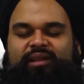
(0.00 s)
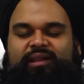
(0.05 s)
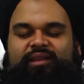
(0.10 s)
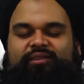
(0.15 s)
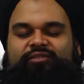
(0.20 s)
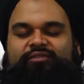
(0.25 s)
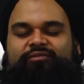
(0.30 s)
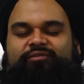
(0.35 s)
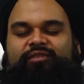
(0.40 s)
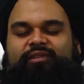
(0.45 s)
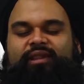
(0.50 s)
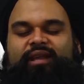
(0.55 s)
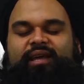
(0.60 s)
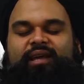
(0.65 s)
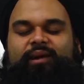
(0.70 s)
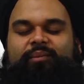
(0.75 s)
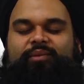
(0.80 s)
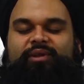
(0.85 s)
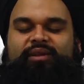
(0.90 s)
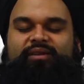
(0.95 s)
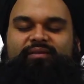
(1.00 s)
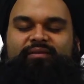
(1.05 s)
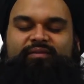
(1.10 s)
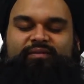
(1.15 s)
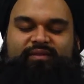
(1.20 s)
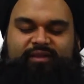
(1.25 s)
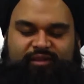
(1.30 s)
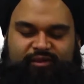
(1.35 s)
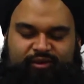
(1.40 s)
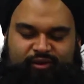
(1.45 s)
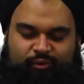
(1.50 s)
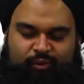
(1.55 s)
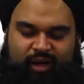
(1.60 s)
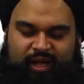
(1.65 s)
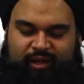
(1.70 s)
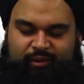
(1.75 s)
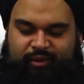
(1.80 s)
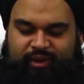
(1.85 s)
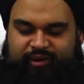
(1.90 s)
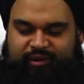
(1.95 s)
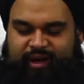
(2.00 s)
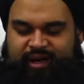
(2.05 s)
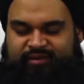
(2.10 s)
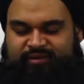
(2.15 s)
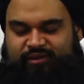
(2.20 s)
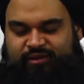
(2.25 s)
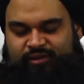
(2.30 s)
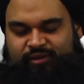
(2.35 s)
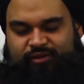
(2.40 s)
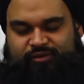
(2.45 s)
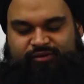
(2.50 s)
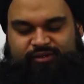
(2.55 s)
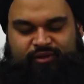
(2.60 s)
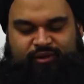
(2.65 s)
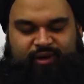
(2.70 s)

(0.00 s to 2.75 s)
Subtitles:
unless you feel like I'm going to steal your wallet while your eyes are closed.